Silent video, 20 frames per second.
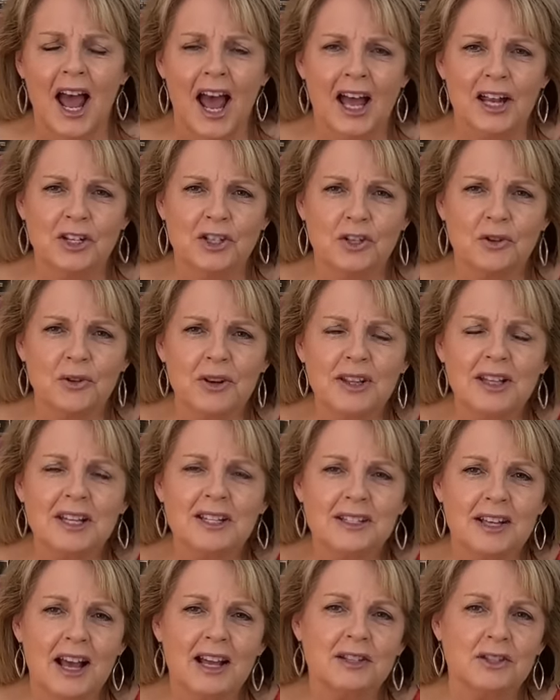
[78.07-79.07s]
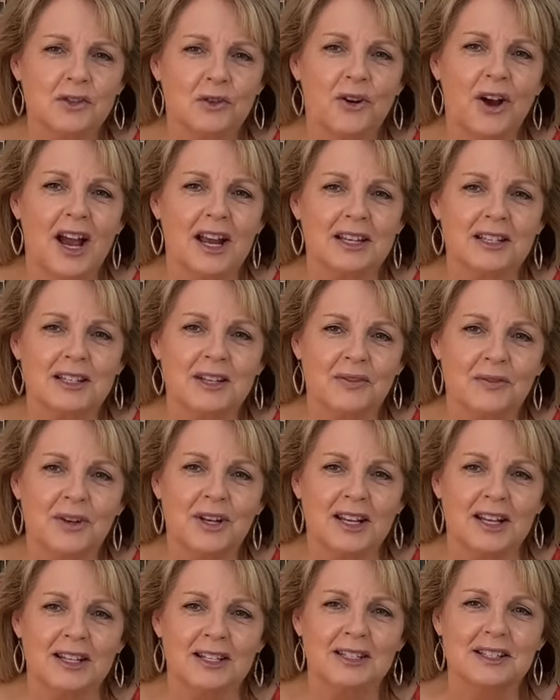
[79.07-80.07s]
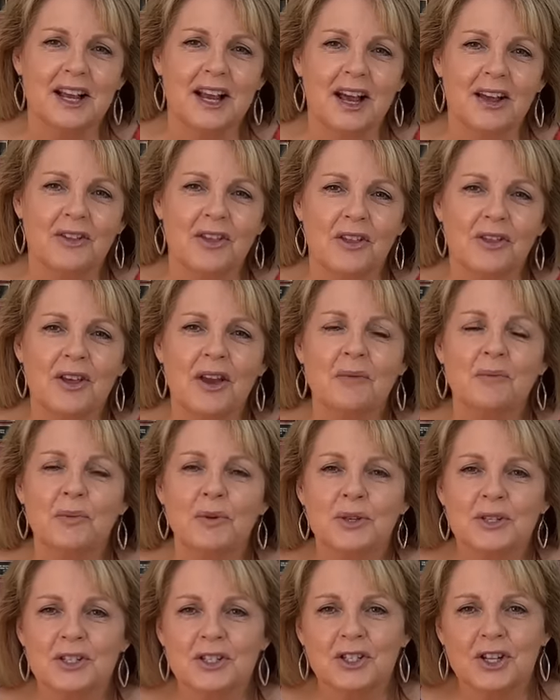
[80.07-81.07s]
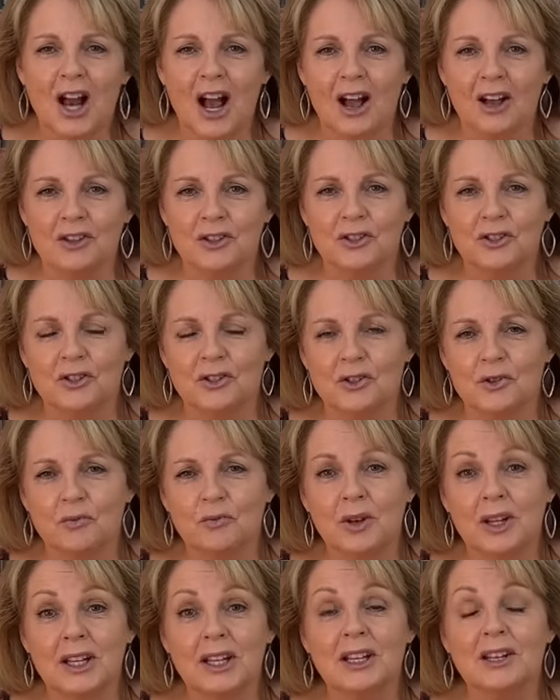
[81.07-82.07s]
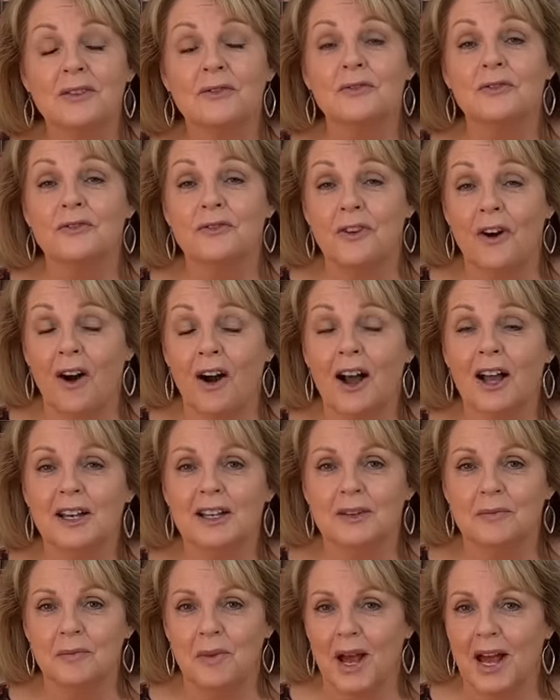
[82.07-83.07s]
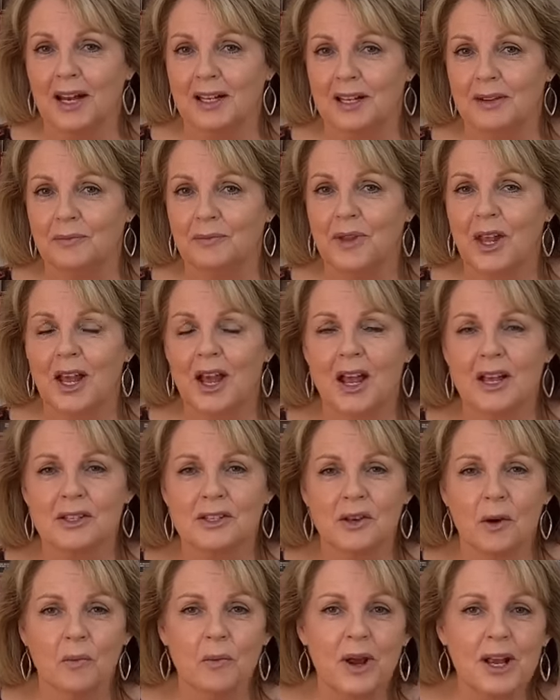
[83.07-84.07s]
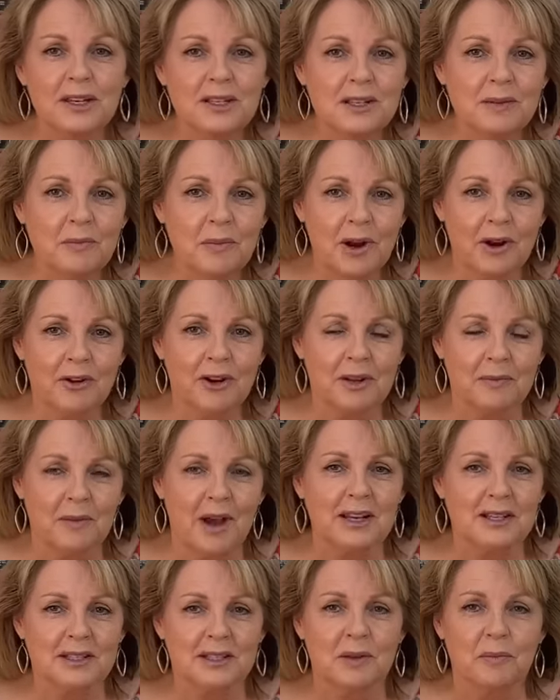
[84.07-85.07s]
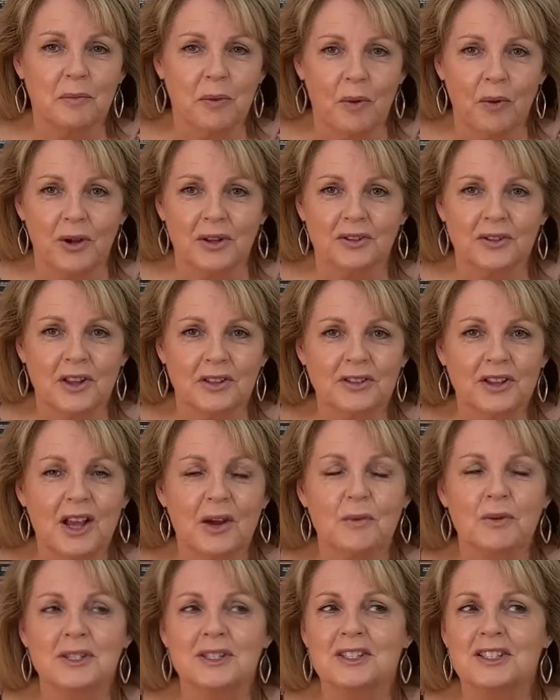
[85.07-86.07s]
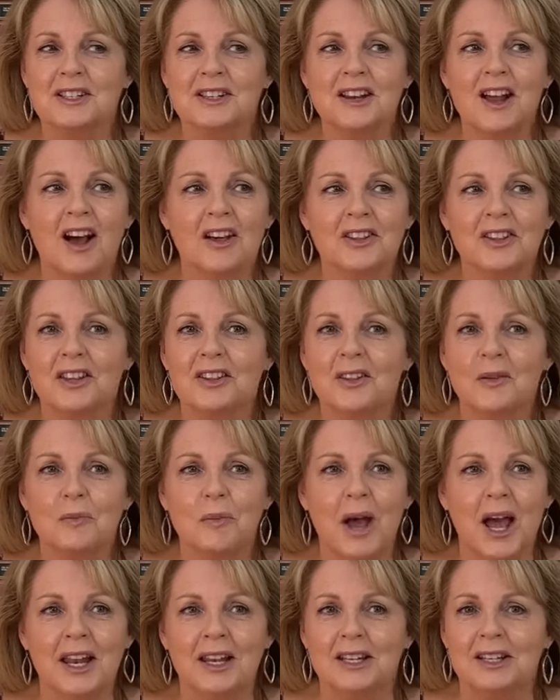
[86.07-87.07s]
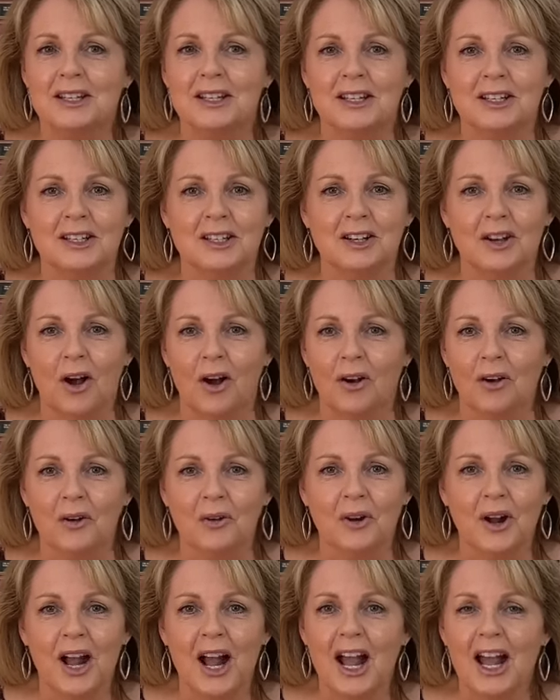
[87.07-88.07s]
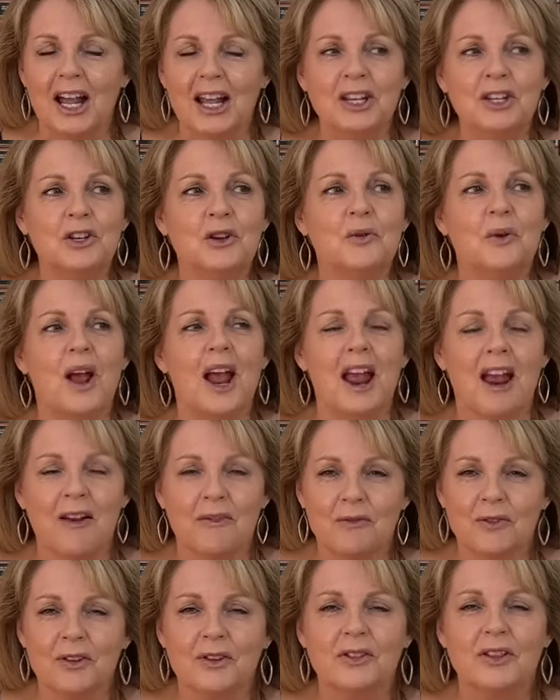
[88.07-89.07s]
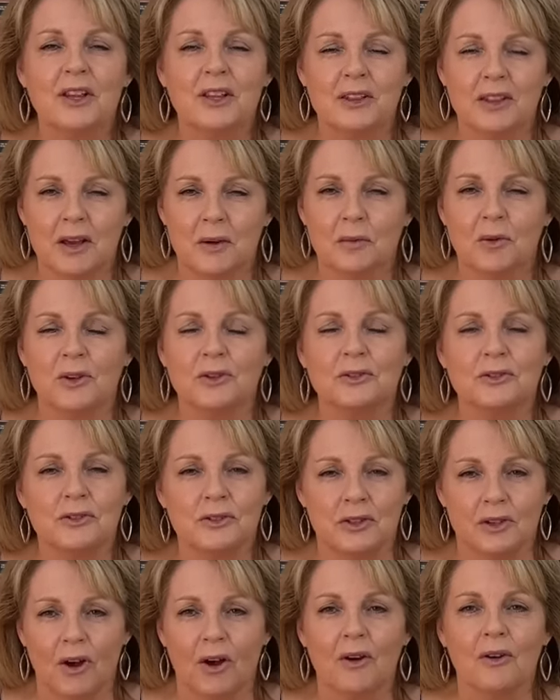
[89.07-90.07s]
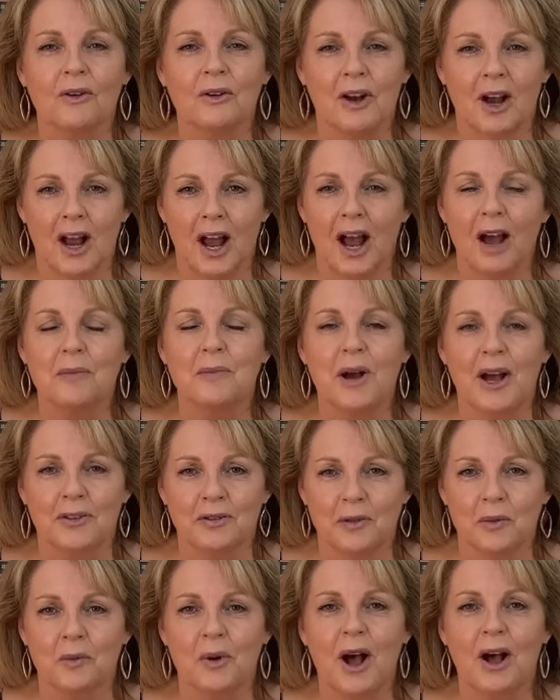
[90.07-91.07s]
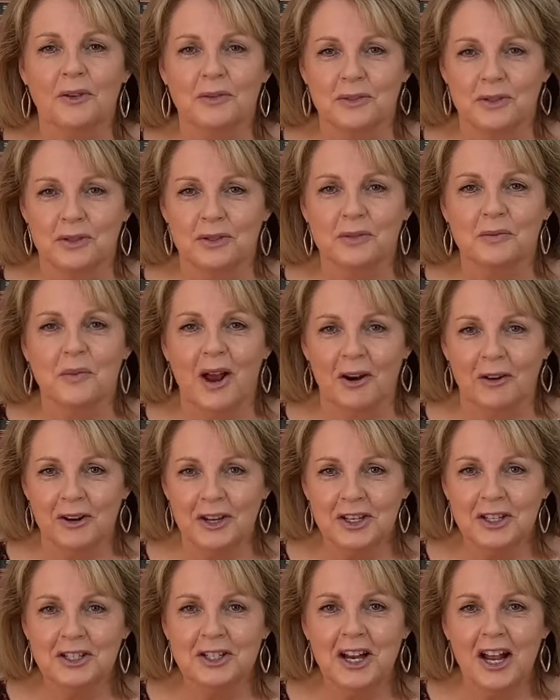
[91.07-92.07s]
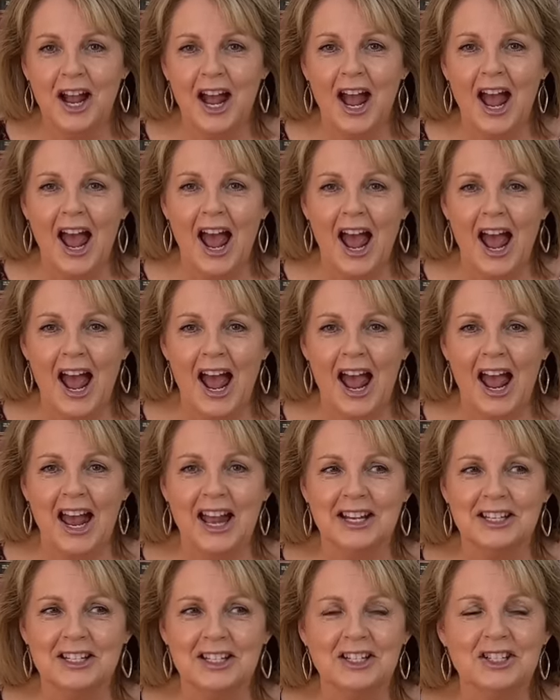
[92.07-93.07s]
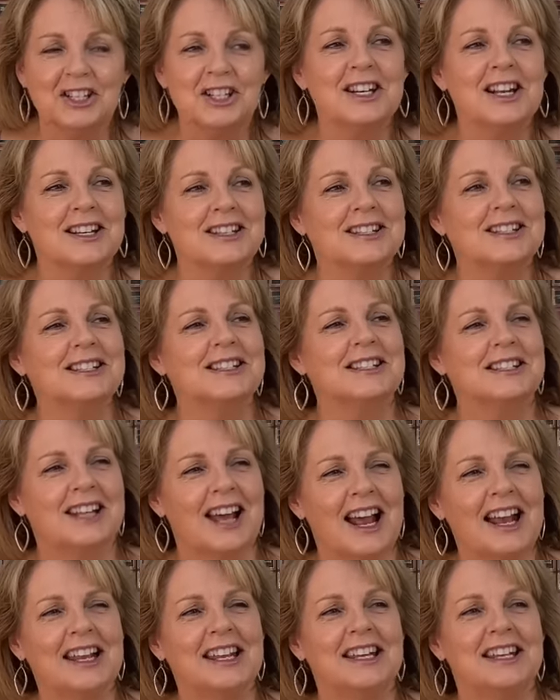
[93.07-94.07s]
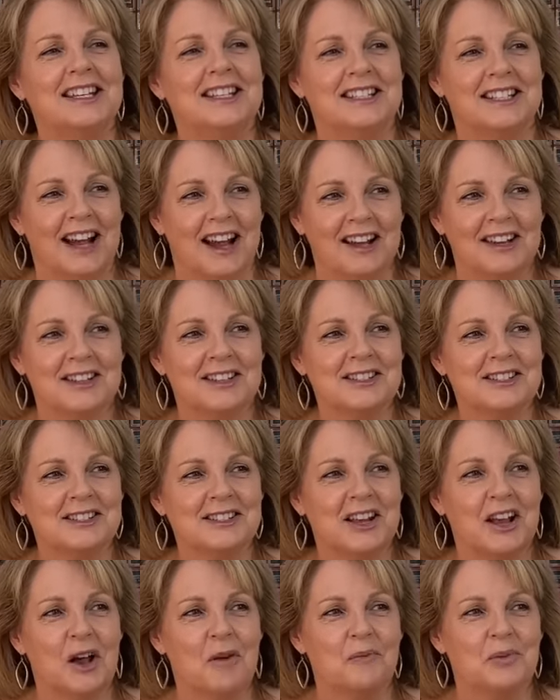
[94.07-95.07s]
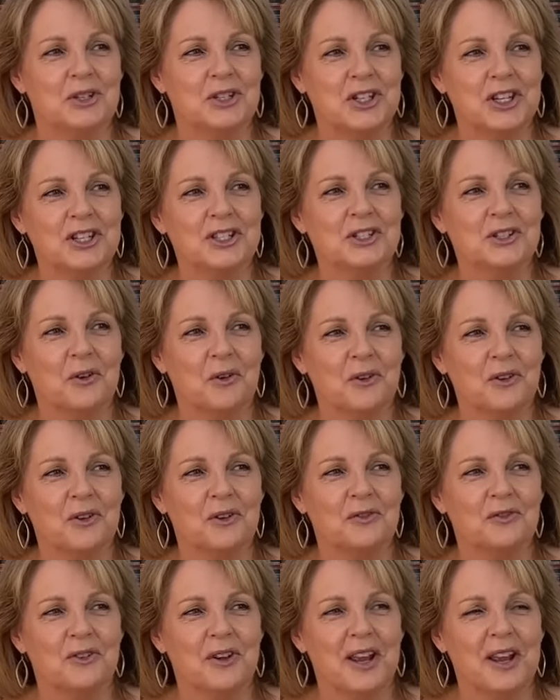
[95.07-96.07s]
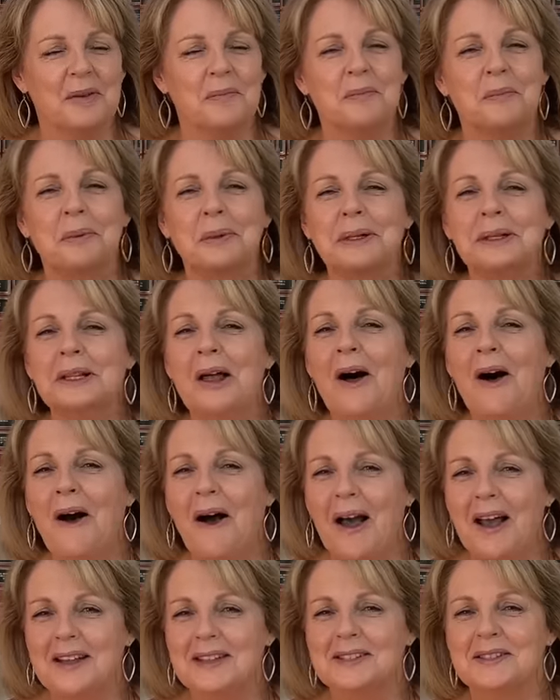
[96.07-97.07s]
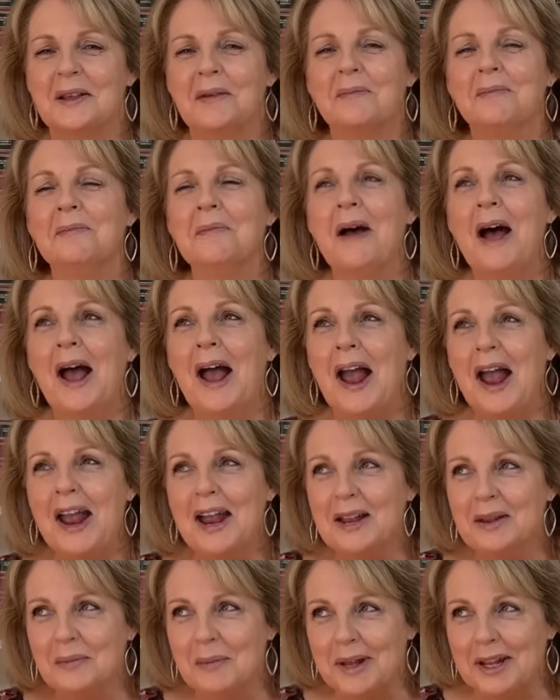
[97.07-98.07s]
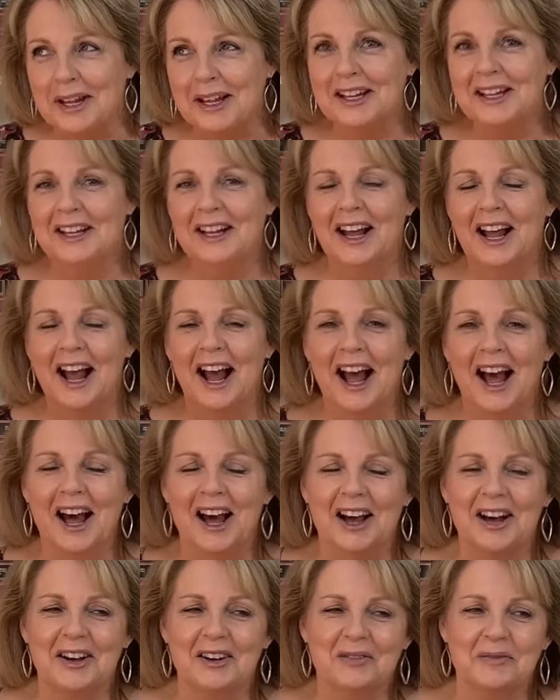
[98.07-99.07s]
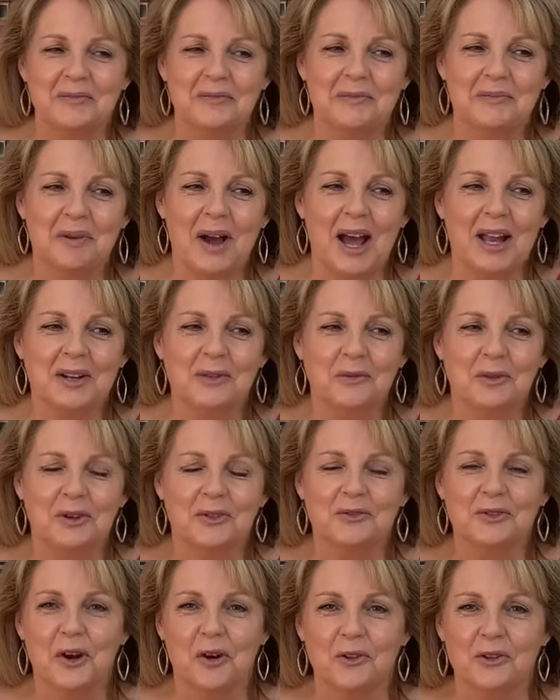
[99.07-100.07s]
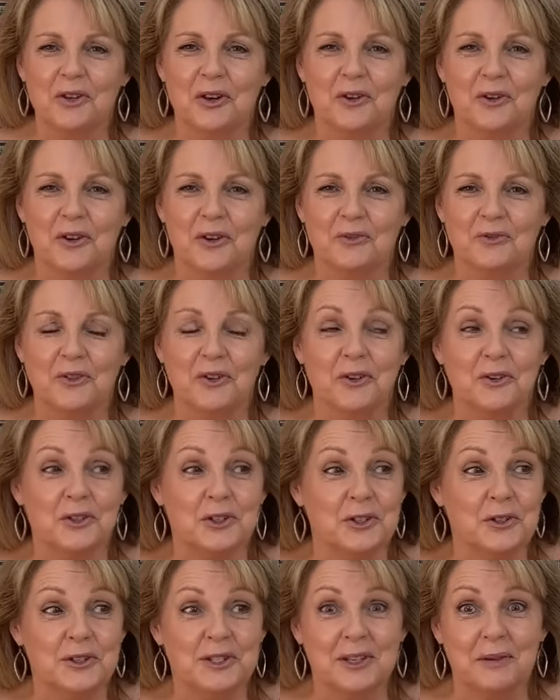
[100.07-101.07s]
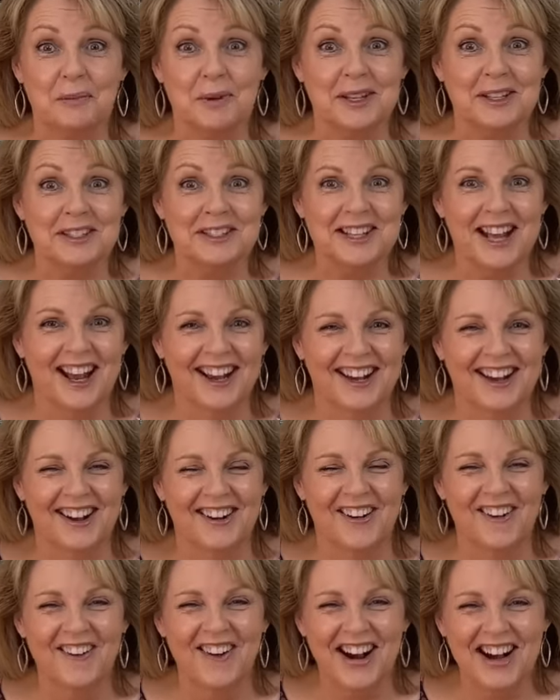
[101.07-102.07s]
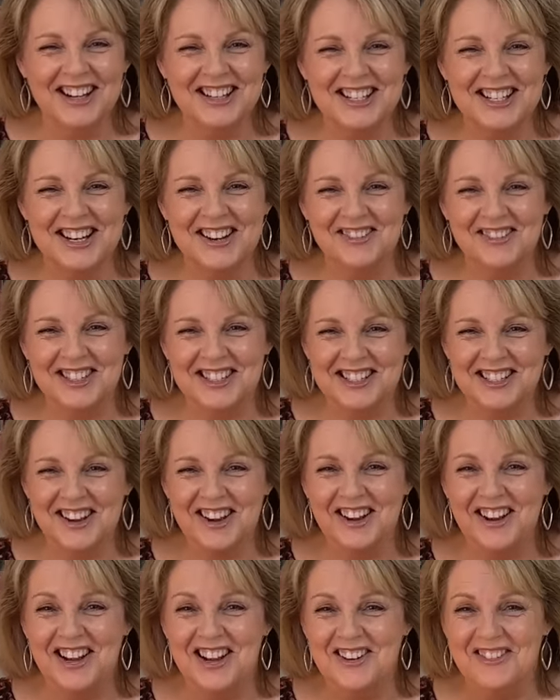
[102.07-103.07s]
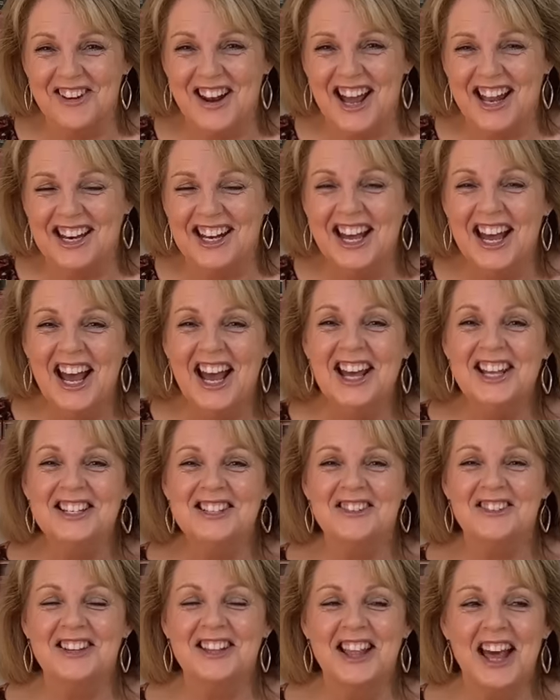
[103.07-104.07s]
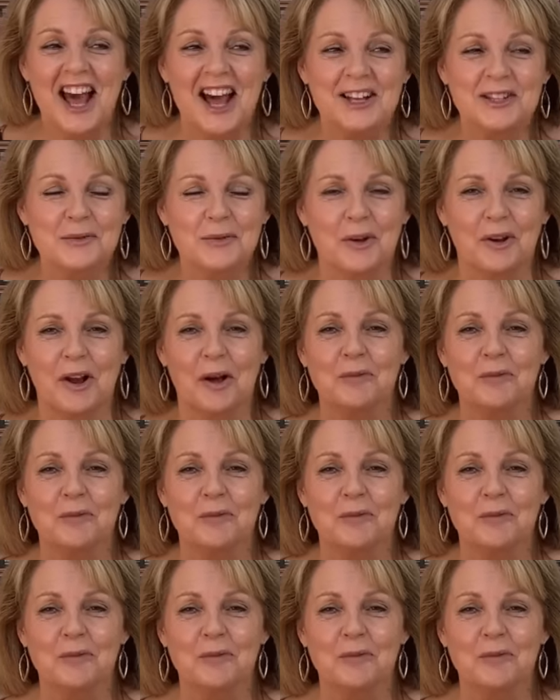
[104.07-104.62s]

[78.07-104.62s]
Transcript: And during these outdoor activities, the then Prince Charles used to really confide in Paddy. So Wendy Berry makes the point that there was nothing that Paddy didn't know. He knew everything there was to know about the Wales' marriage. And she doesn't say he does, but she sort of implies that maybe um, Paddy would have told her a few juicy bits while she was going around doing the housework.